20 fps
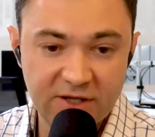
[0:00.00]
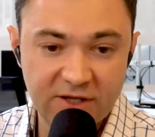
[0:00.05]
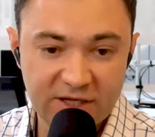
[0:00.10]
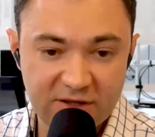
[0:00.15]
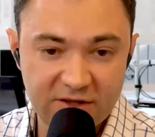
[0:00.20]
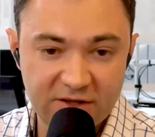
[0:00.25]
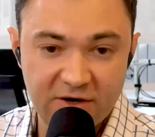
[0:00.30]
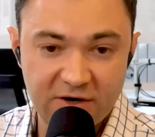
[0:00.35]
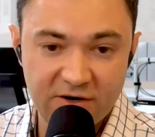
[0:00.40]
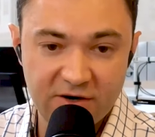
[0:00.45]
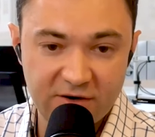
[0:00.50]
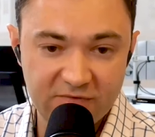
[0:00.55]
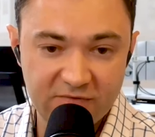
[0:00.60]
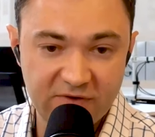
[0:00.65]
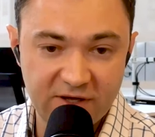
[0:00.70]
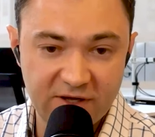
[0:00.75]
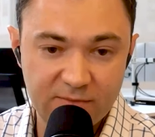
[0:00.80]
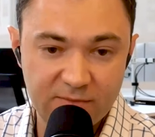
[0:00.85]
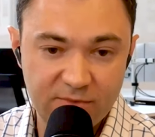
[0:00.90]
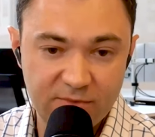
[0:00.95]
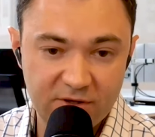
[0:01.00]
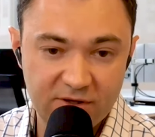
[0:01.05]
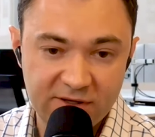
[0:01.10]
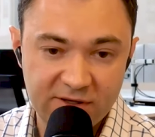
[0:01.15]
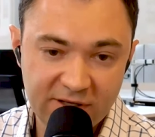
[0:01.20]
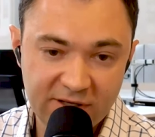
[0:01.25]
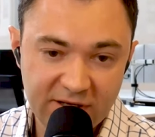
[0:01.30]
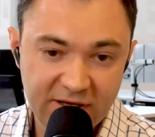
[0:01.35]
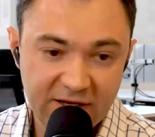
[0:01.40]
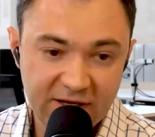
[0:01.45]
Like, they're
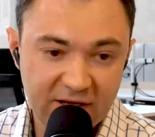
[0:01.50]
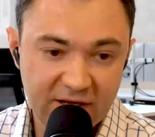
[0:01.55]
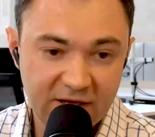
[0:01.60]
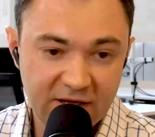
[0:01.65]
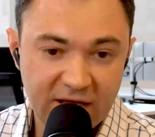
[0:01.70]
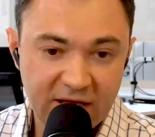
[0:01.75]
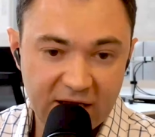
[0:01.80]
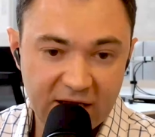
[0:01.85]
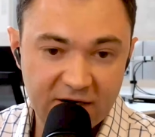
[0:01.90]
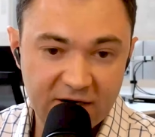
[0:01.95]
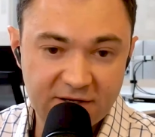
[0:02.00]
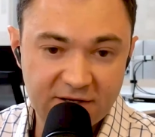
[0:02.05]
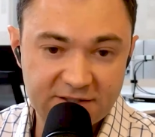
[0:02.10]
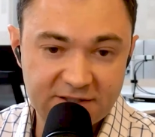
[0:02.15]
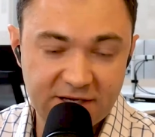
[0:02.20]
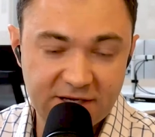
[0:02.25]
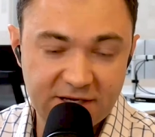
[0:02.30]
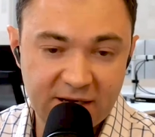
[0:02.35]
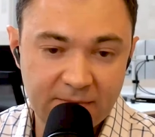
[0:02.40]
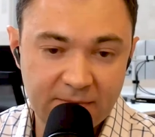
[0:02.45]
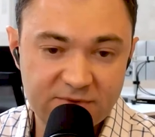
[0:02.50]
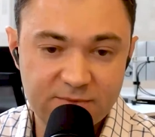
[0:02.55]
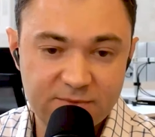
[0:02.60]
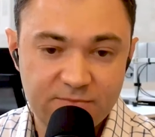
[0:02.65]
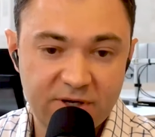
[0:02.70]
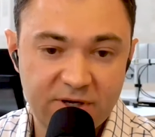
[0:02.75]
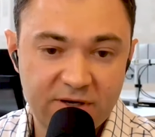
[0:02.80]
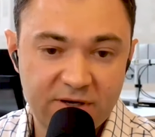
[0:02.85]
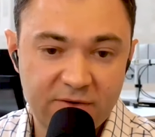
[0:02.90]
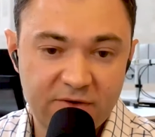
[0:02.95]
available at all times.
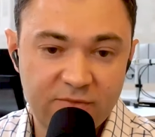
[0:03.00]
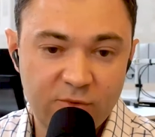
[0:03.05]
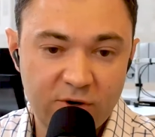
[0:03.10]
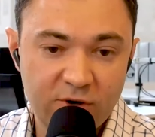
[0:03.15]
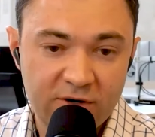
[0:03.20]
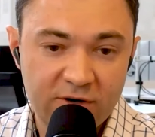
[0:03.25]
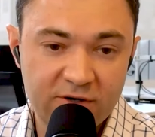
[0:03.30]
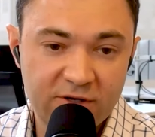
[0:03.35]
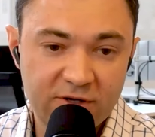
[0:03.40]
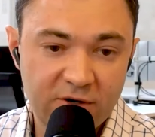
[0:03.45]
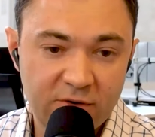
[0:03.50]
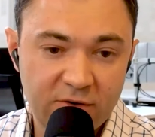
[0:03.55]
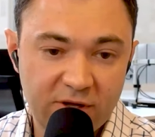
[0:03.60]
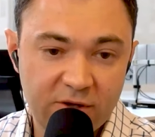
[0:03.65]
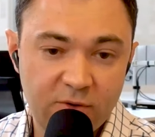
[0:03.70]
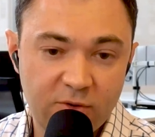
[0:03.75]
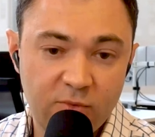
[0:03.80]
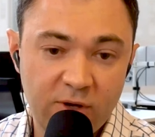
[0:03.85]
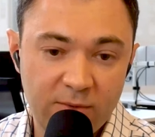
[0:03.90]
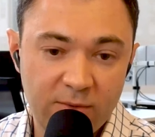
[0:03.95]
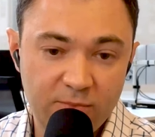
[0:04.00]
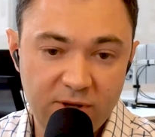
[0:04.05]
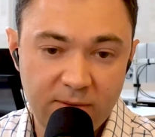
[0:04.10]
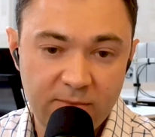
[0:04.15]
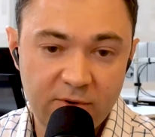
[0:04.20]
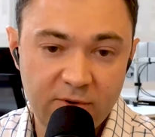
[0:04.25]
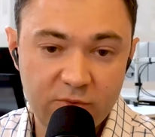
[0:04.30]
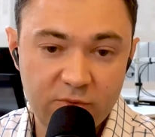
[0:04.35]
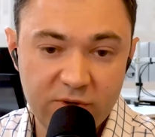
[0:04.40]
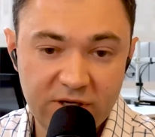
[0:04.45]
But more, like one
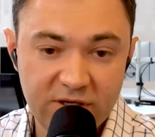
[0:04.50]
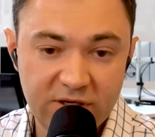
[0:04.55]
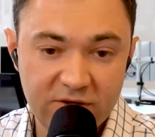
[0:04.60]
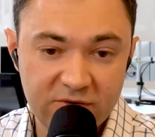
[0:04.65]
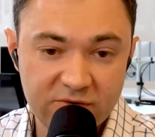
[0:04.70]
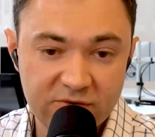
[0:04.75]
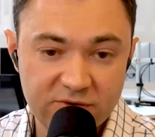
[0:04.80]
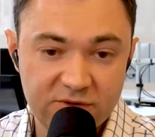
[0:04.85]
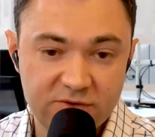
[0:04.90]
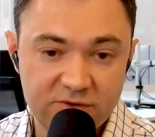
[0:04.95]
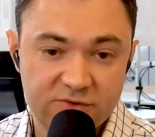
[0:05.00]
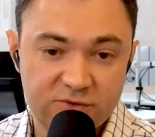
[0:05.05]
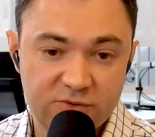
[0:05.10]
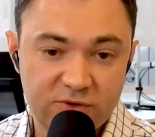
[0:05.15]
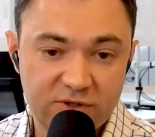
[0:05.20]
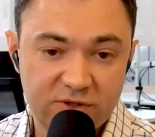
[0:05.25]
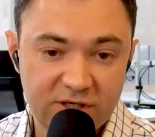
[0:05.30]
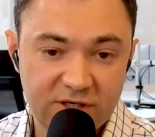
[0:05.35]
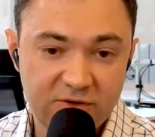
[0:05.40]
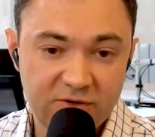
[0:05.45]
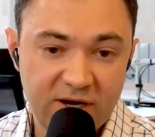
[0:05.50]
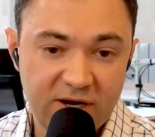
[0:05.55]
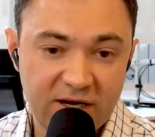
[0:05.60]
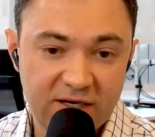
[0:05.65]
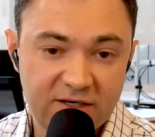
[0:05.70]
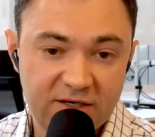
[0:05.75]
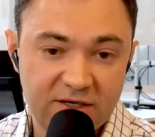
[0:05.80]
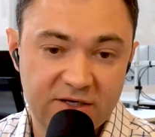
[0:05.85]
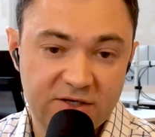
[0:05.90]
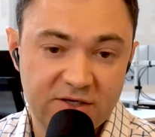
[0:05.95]
plumber we use who's really
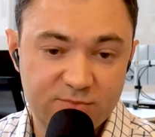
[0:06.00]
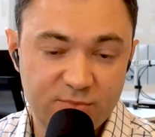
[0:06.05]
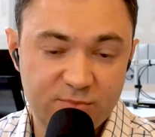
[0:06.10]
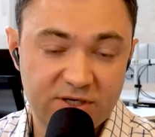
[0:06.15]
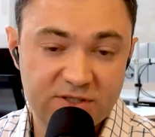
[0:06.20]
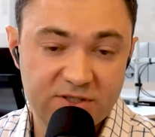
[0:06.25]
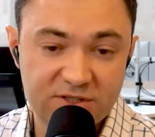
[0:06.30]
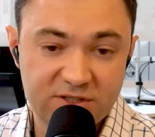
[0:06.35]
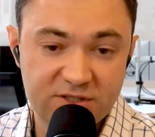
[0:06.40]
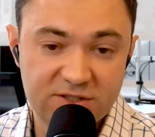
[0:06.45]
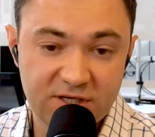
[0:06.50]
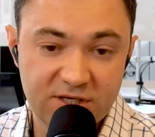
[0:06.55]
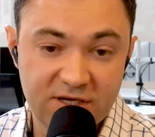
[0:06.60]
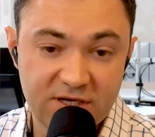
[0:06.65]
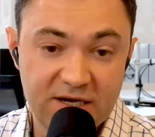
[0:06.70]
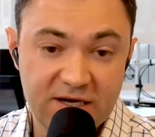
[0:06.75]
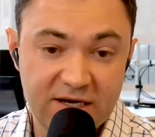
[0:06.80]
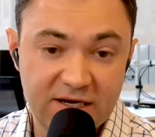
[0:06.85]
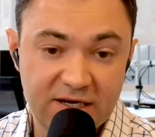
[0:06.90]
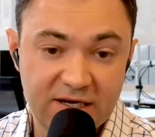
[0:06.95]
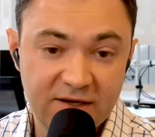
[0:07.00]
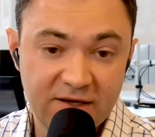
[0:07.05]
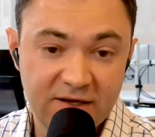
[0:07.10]
great, but it's just a guy.